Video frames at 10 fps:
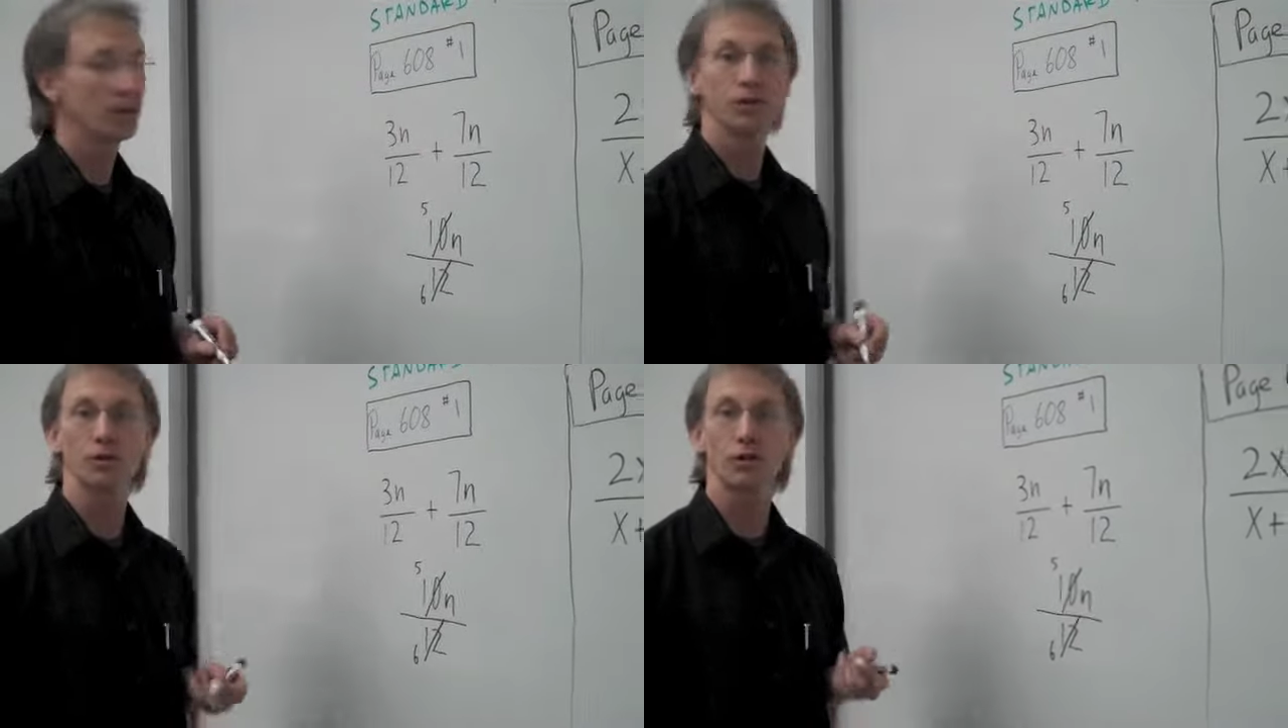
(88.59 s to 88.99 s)

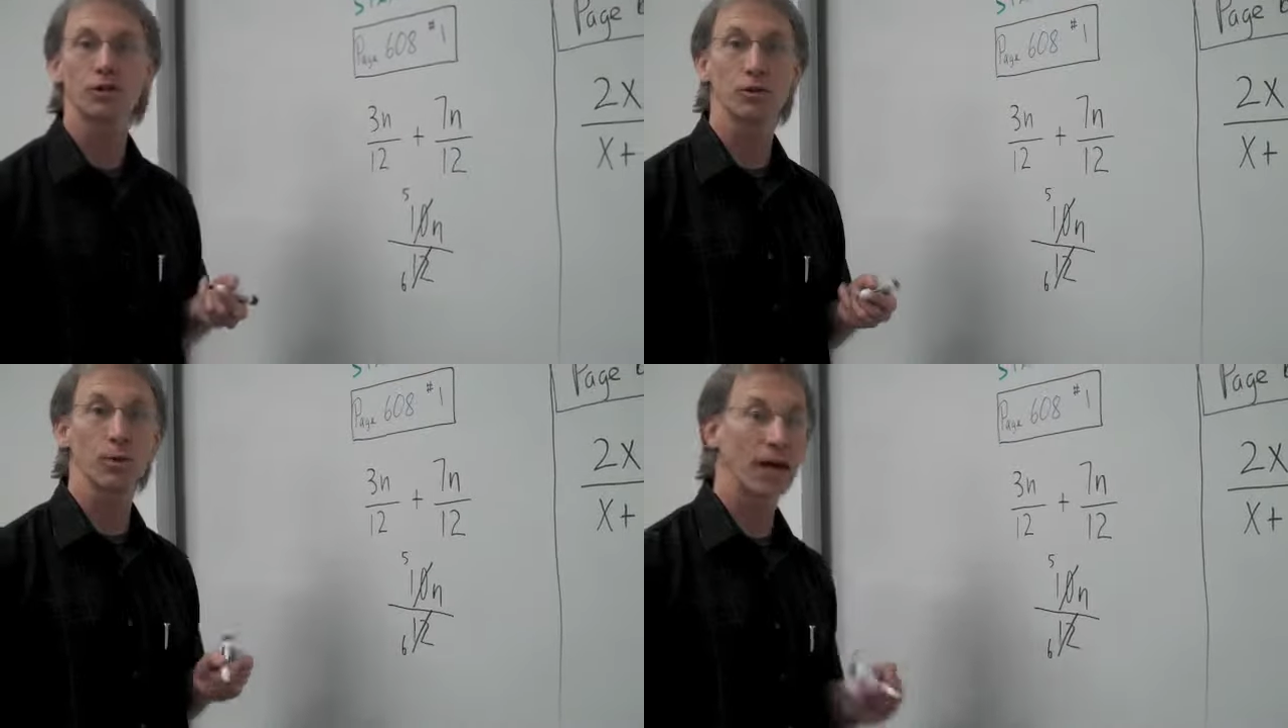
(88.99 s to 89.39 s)
So
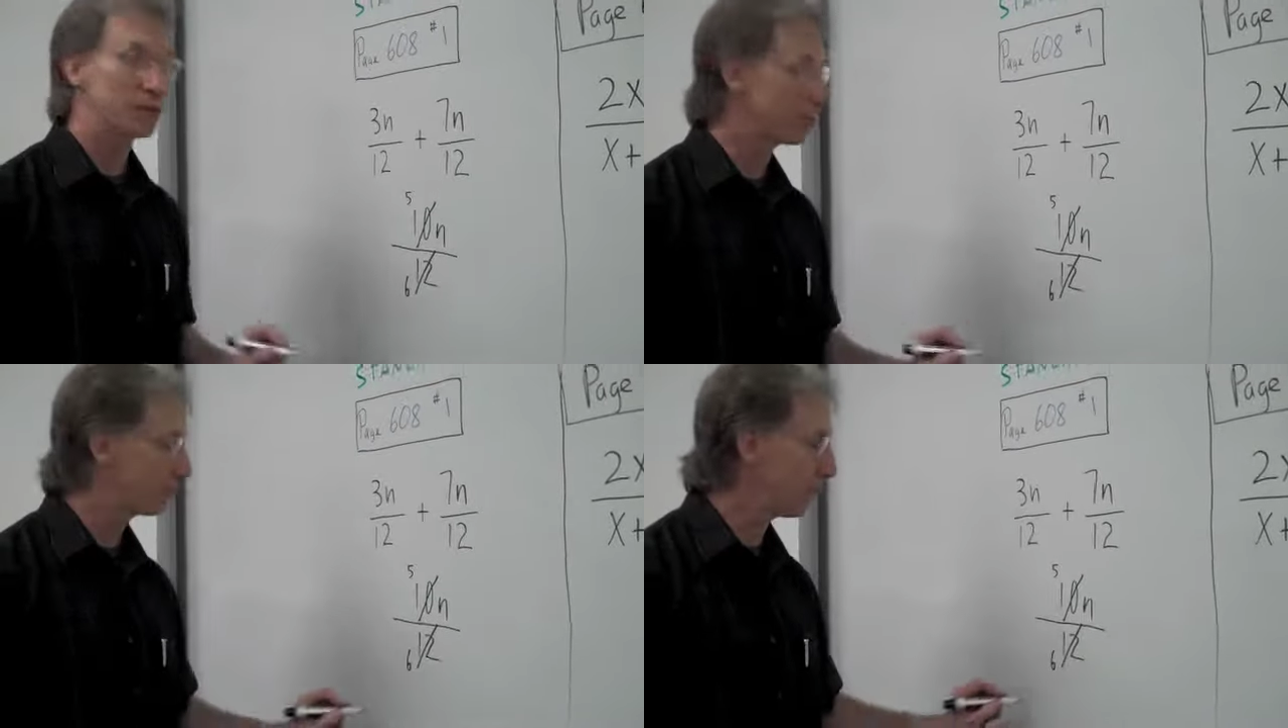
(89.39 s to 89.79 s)
to write
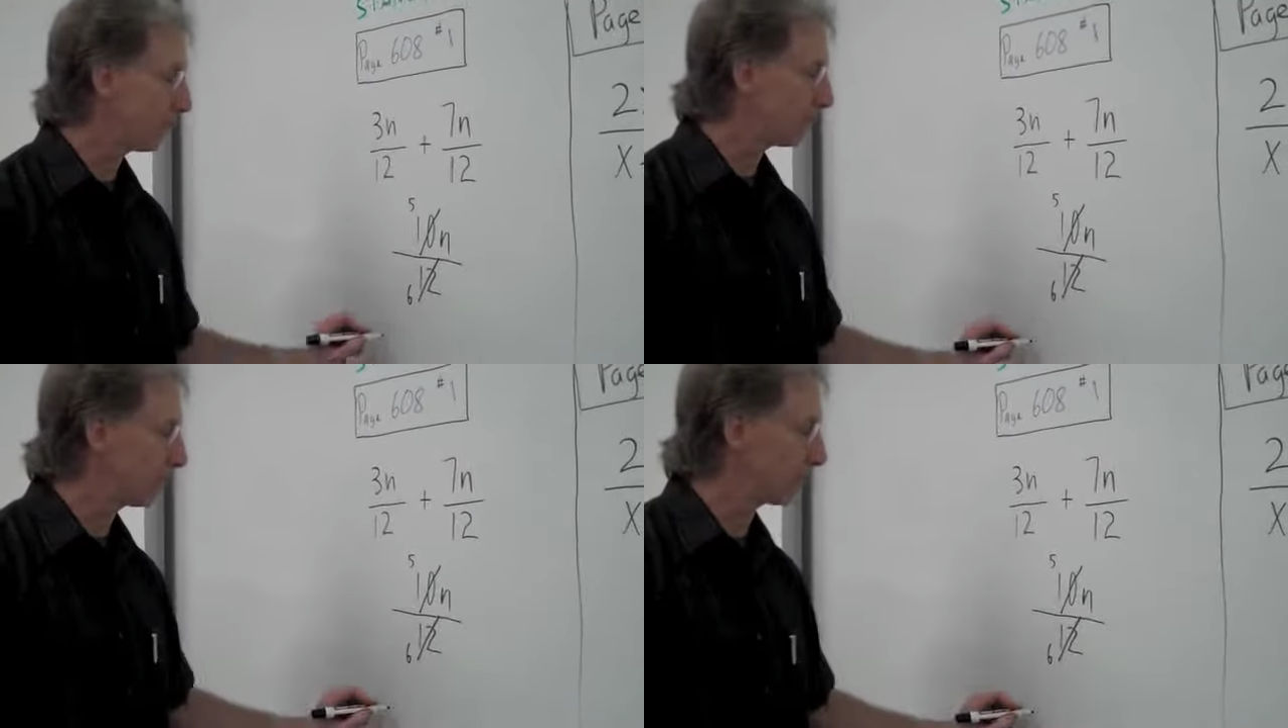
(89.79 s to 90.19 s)
the
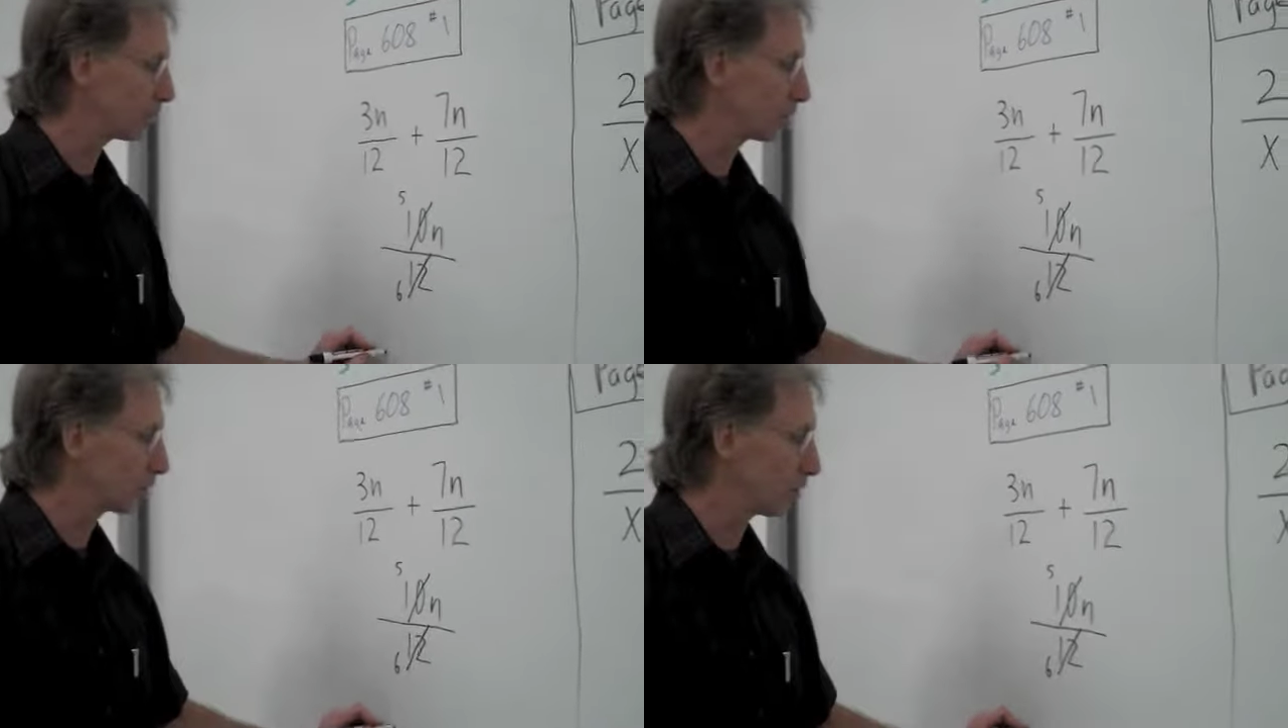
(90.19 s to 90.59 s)
final
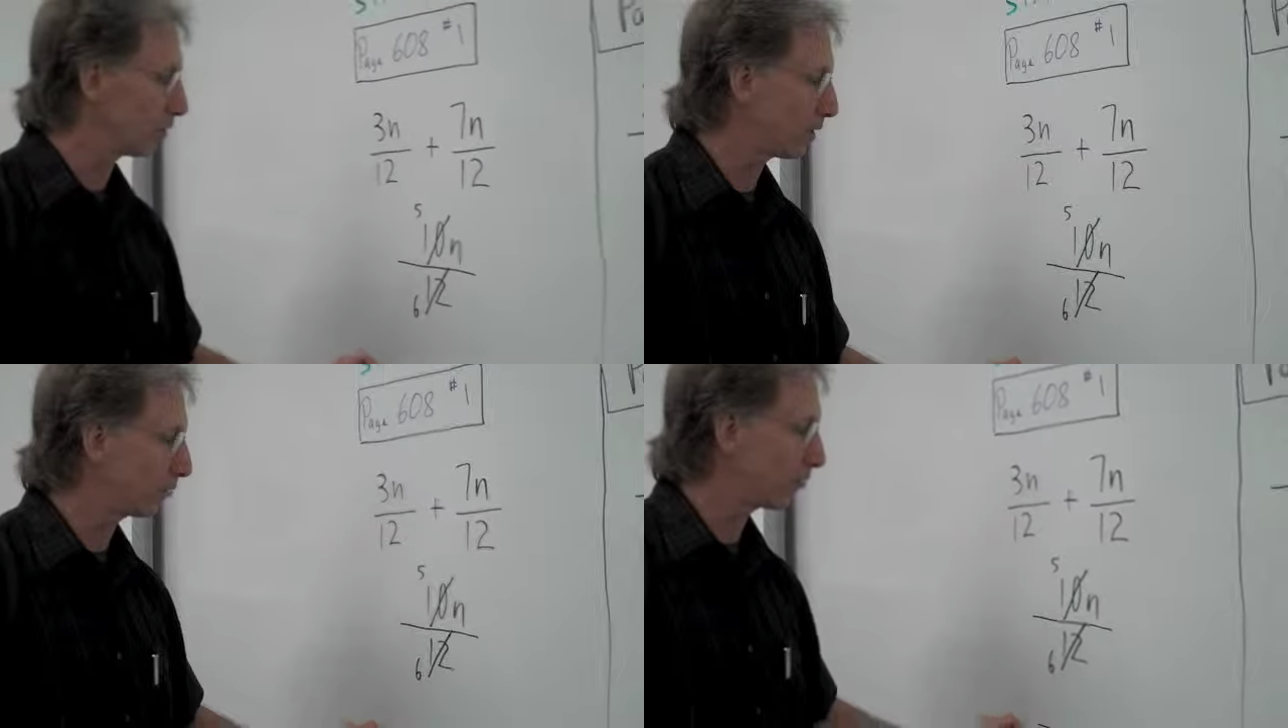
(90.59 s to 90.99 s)
answer, all we
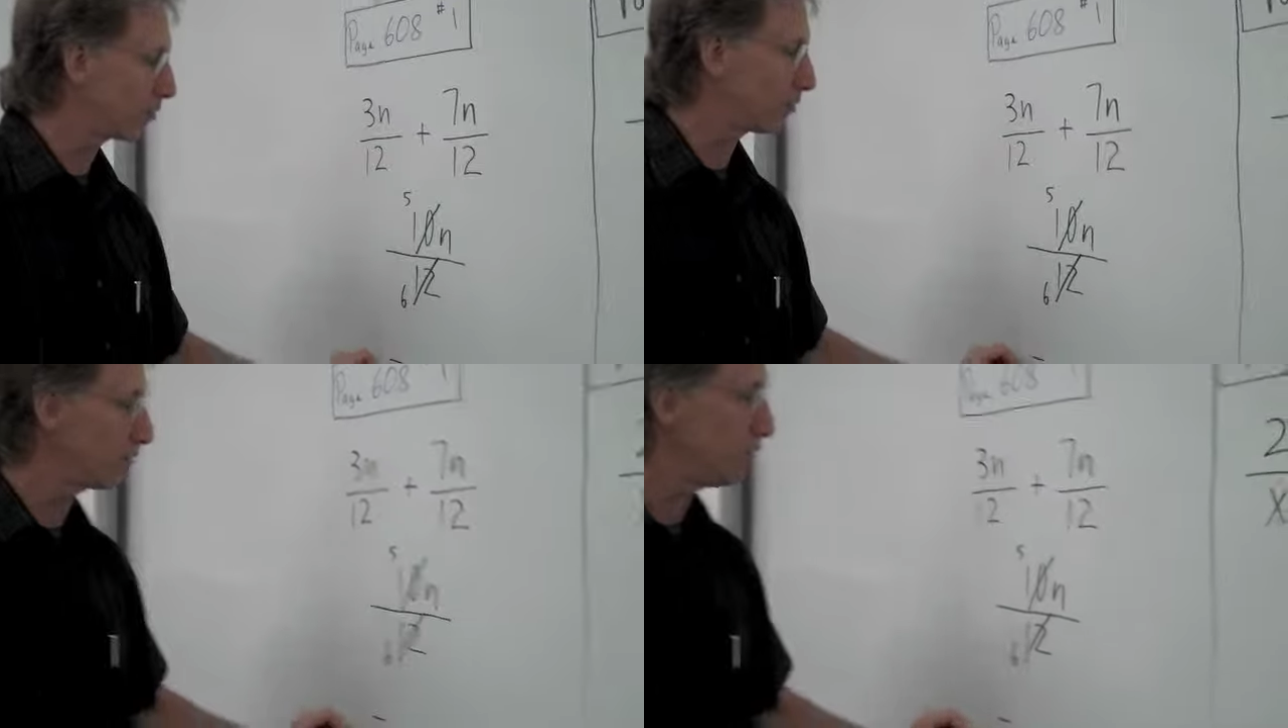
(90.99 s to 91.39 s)
have to do